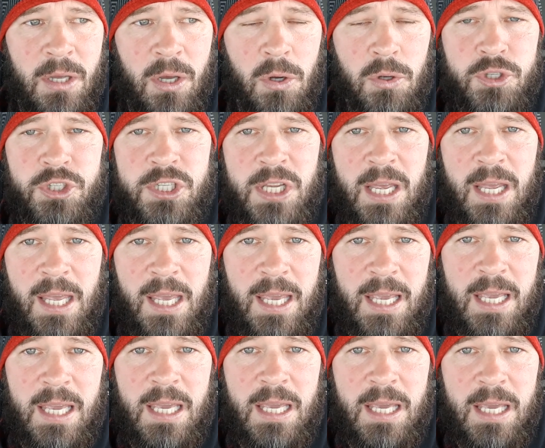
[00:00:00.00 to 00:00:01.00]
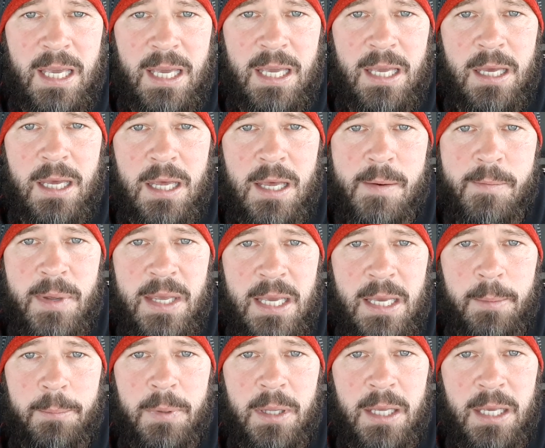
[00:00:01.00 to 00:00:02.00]
He'll say he, he, him,
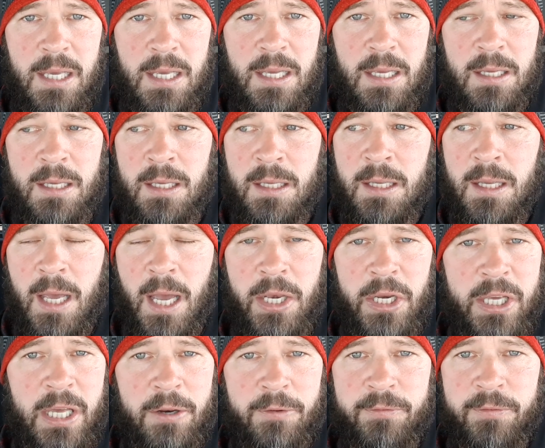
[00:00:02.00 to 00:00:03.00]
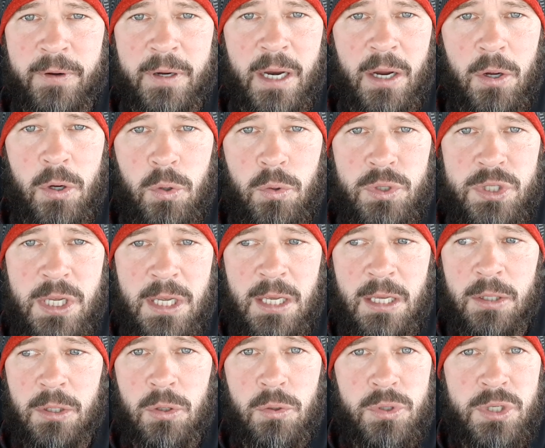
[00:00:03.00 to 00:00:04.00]
him, he. And you got to figure out who's he
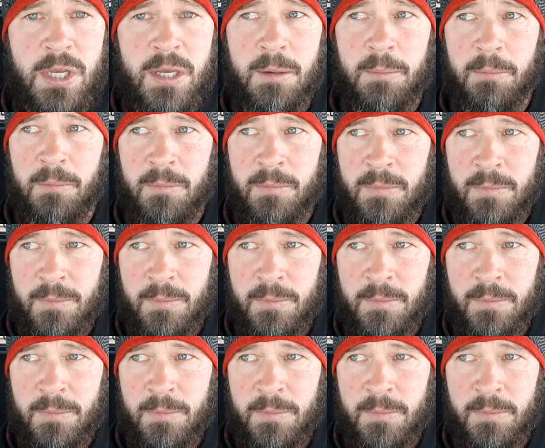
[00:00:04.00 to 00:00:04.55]
and who's him.